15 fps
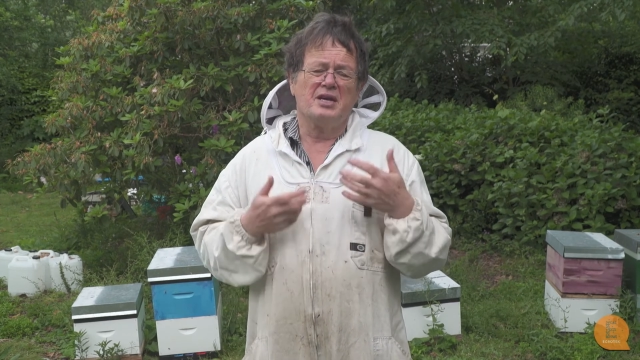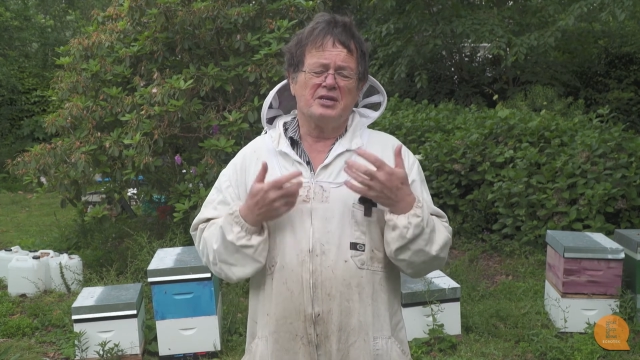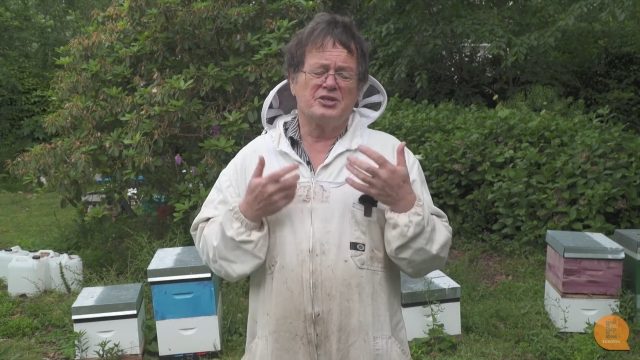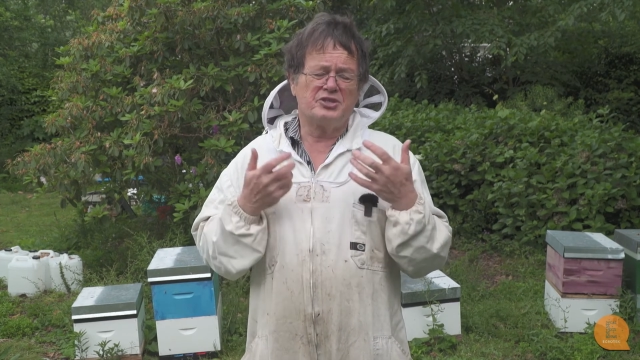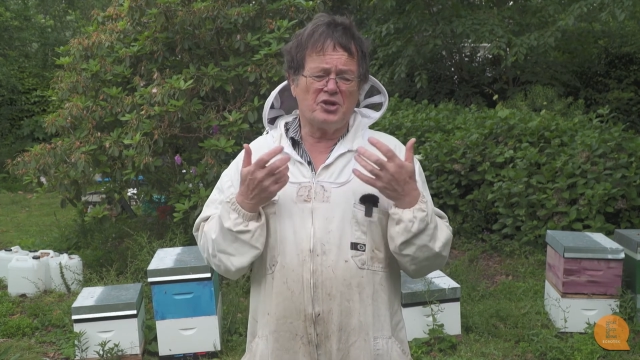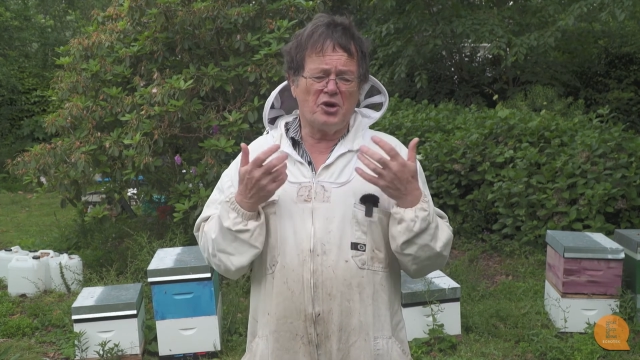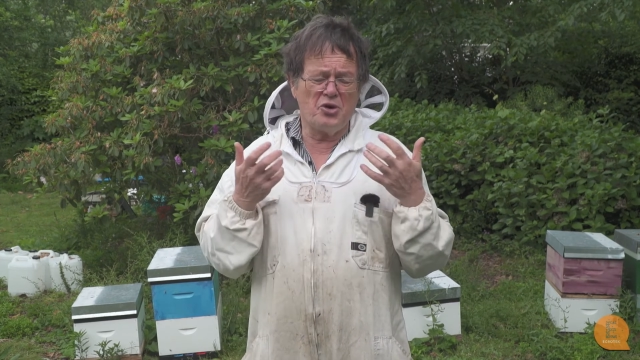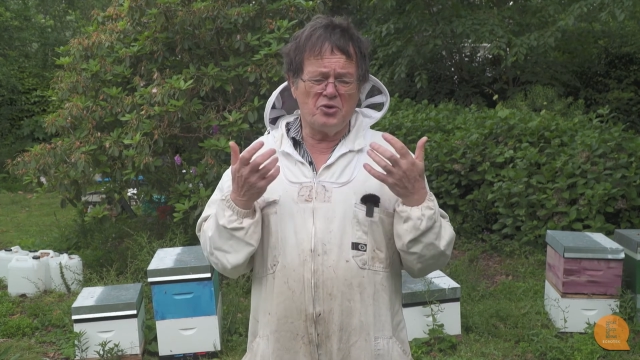
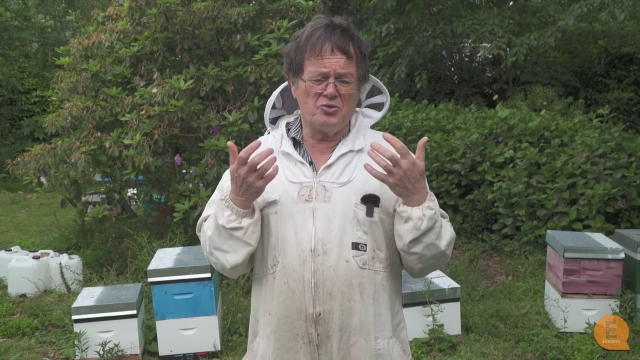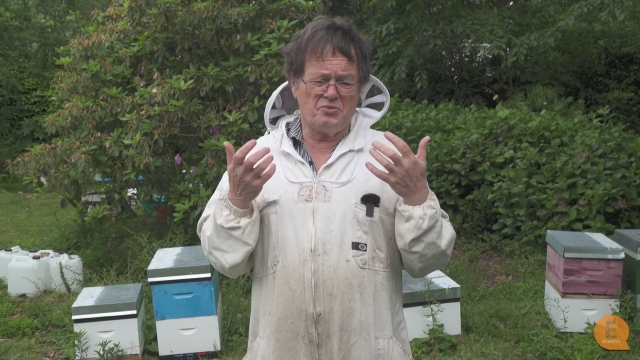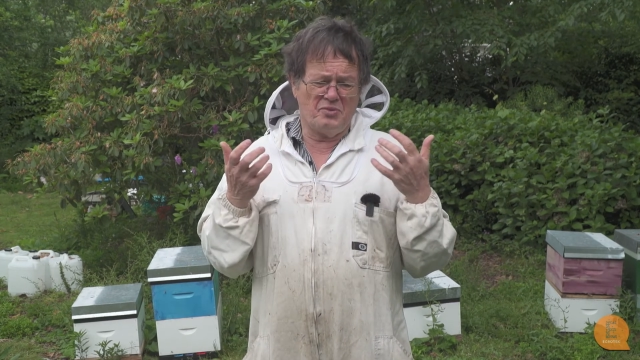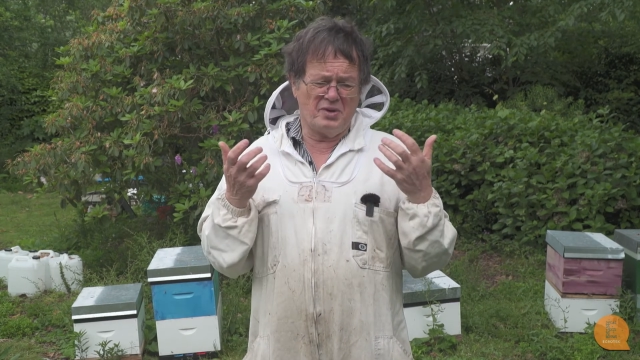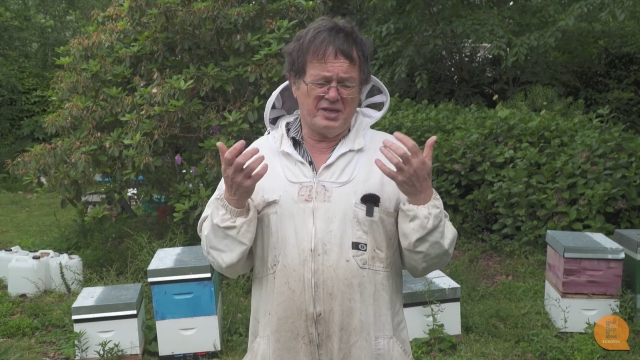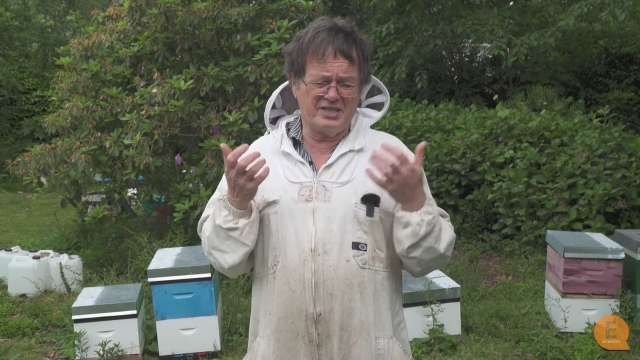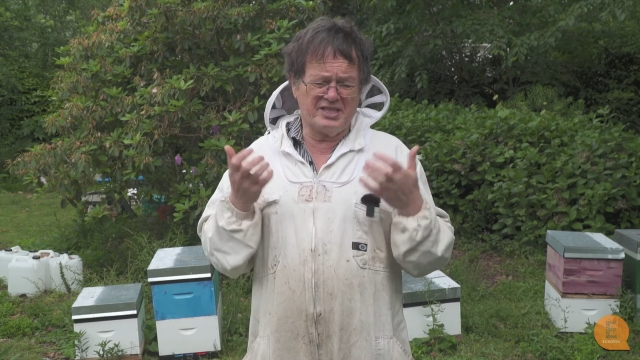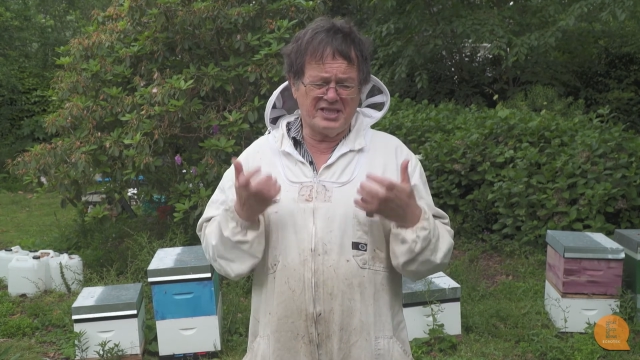So
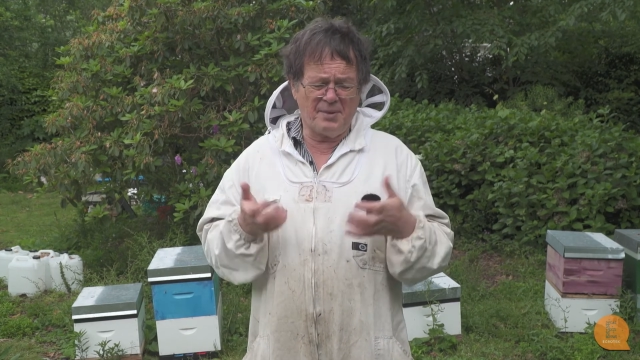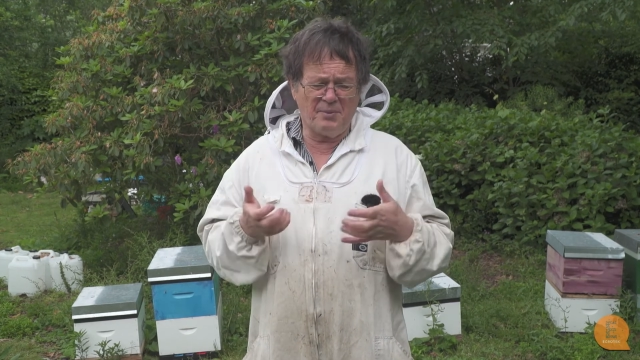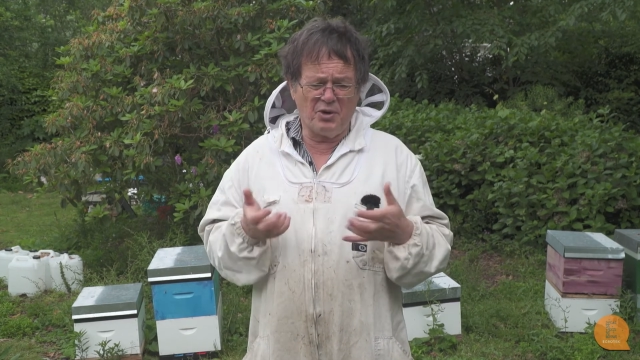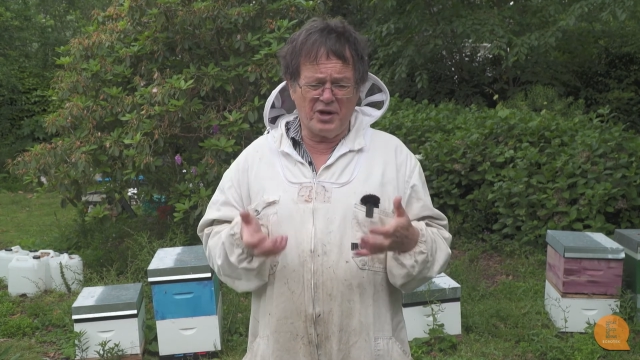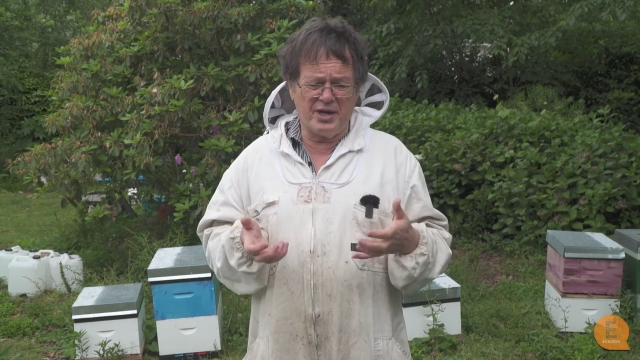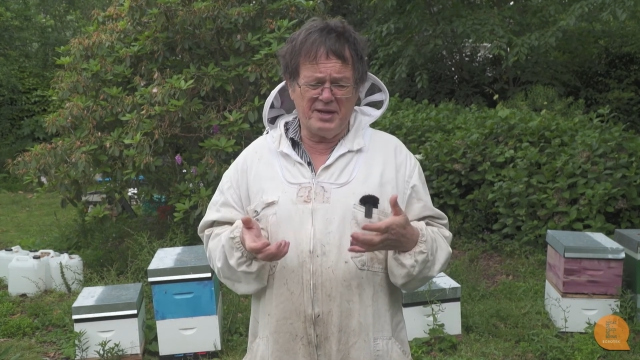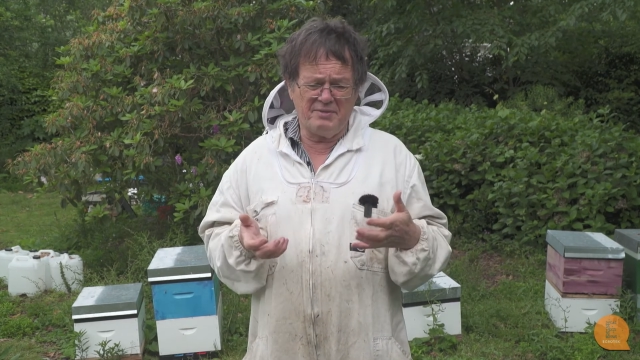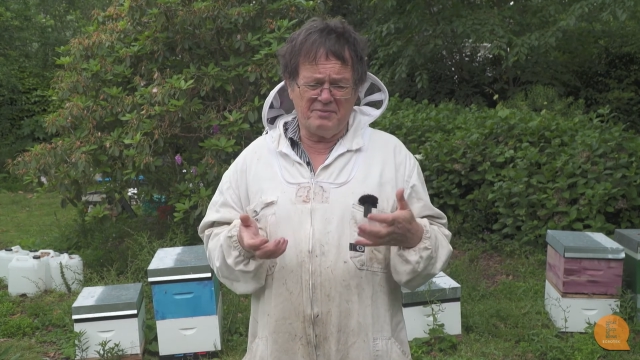in
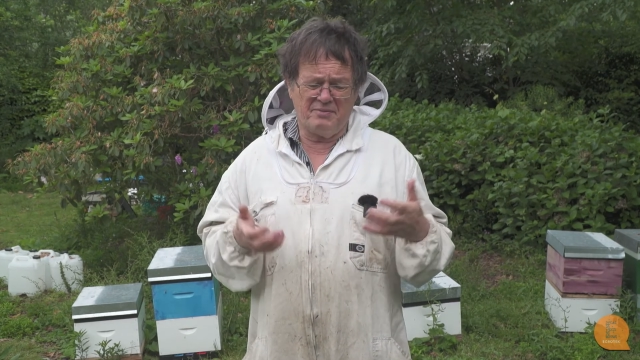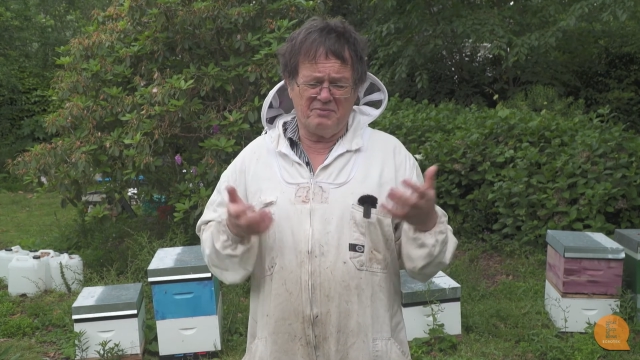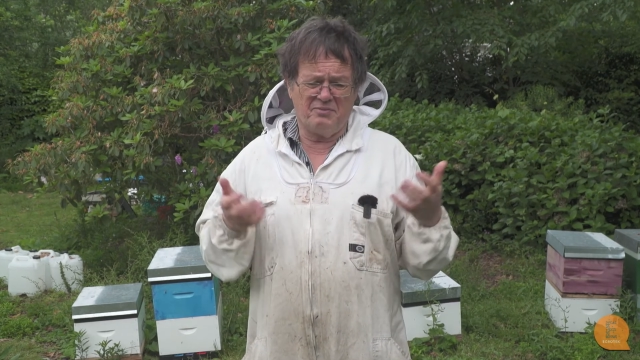summary,